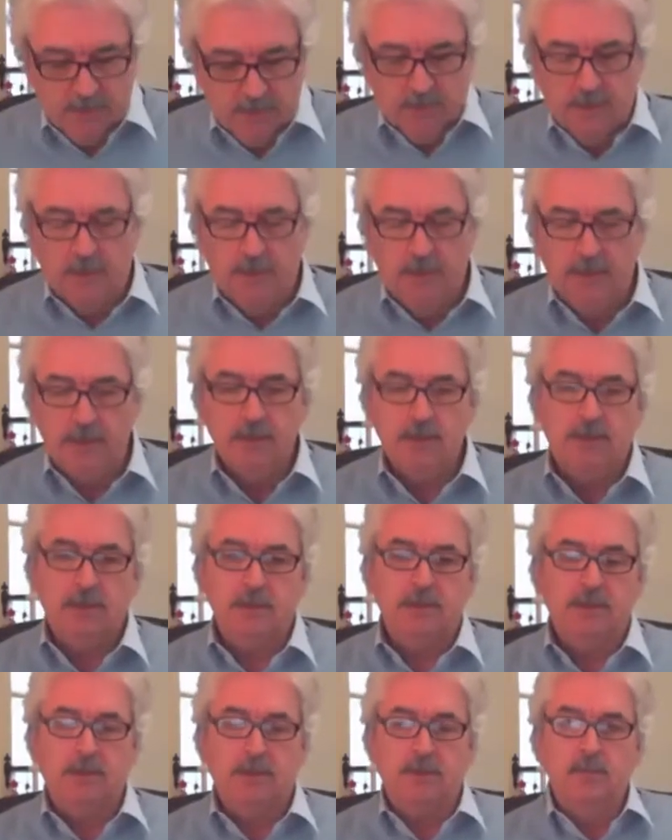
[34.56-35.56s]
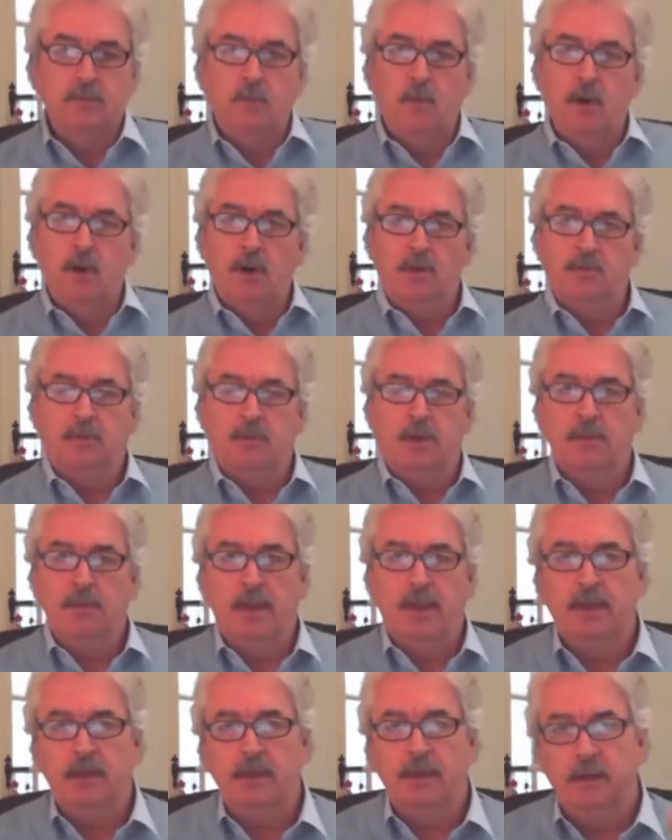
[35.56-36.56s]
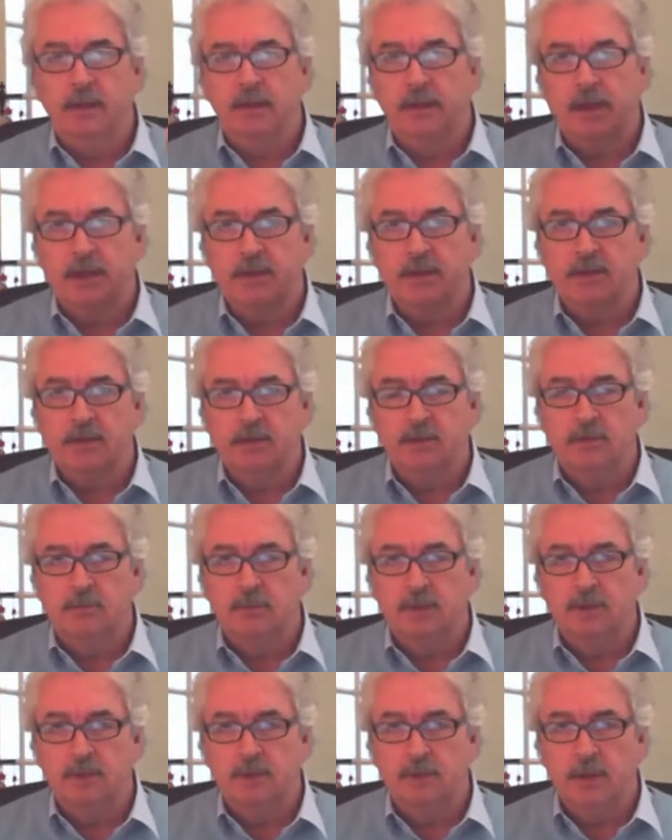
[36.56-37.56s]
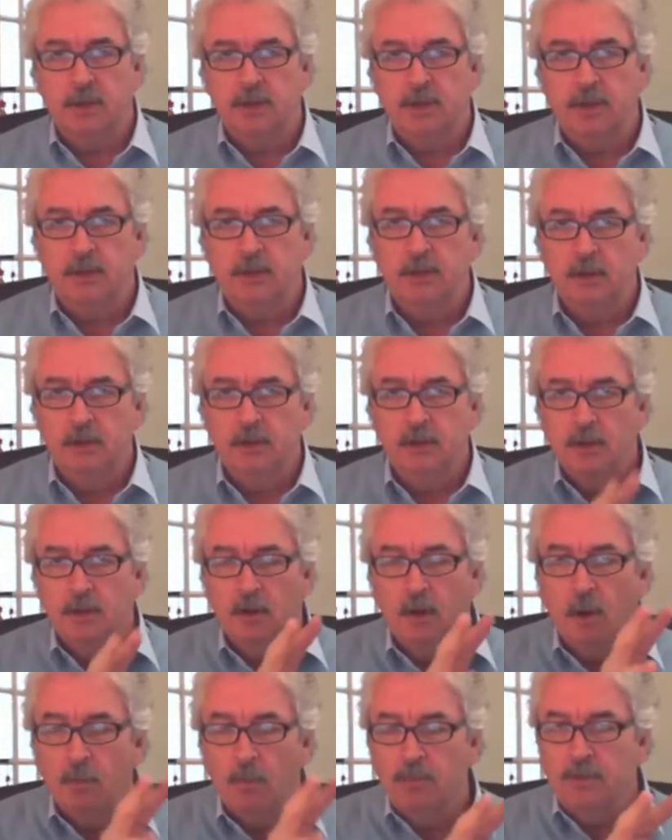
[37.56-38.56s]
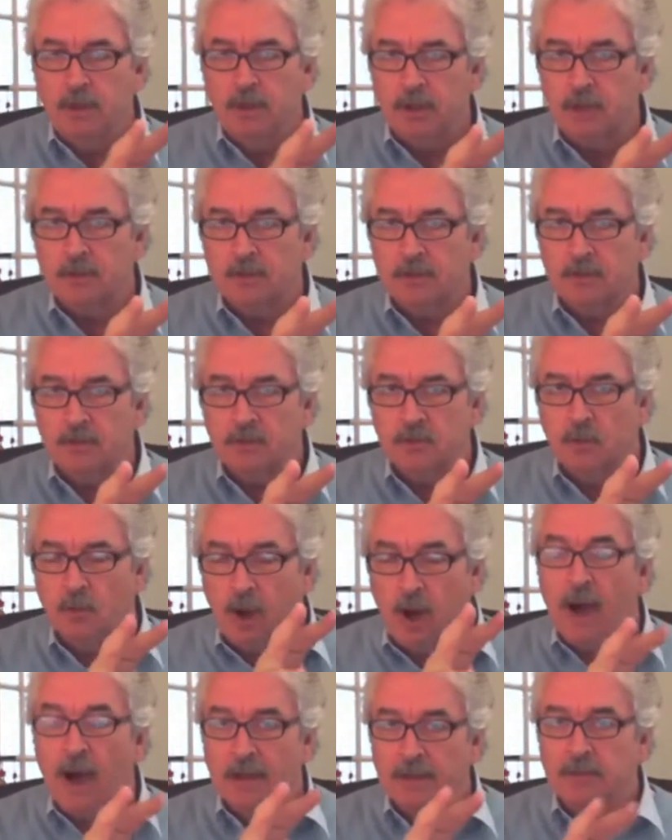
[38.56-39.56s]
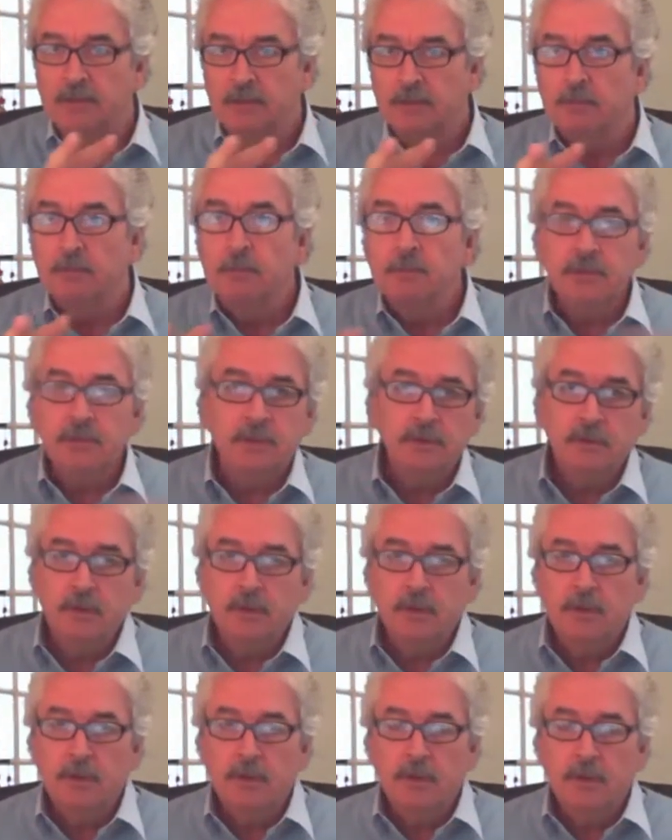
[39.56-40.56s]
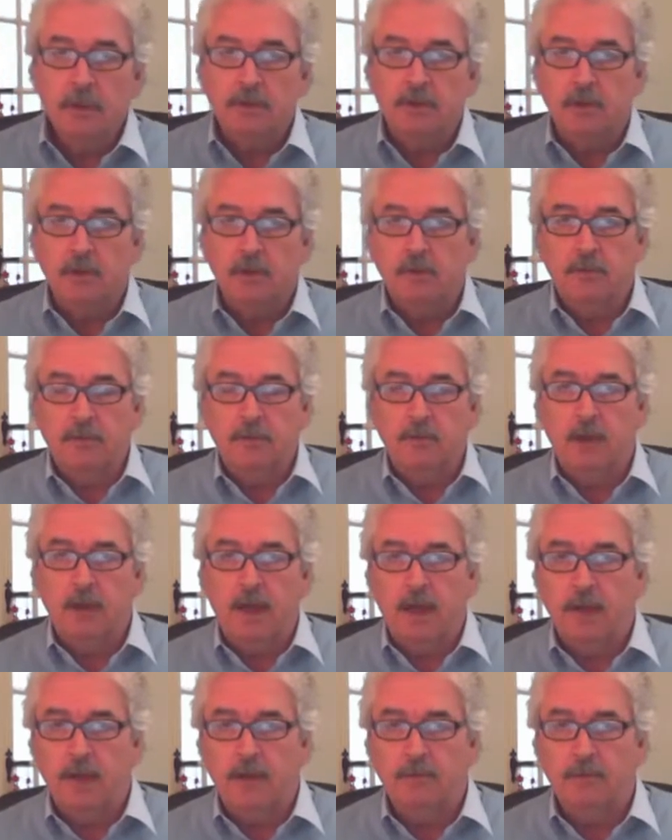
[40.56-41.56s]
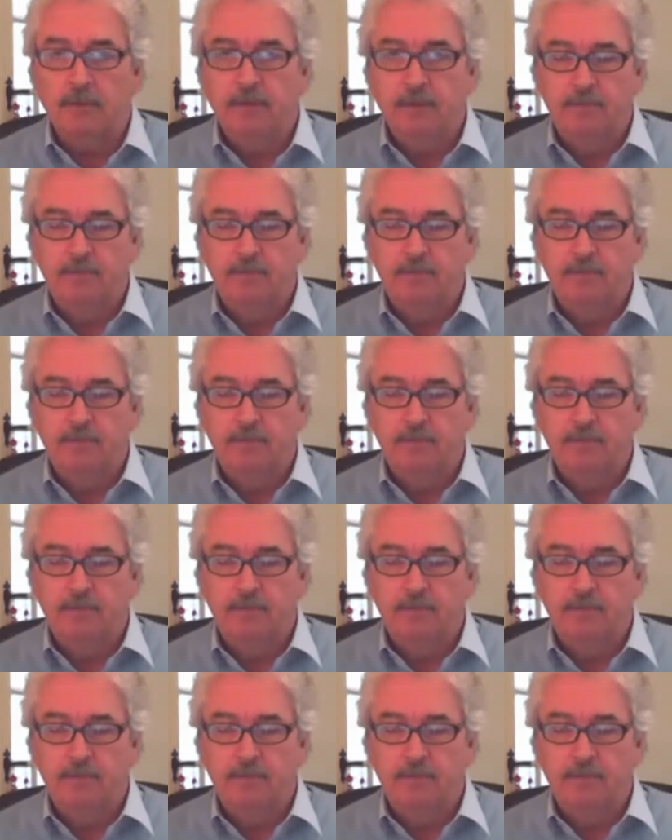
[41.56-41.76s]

the link system works by making connections between objects or items. So if you have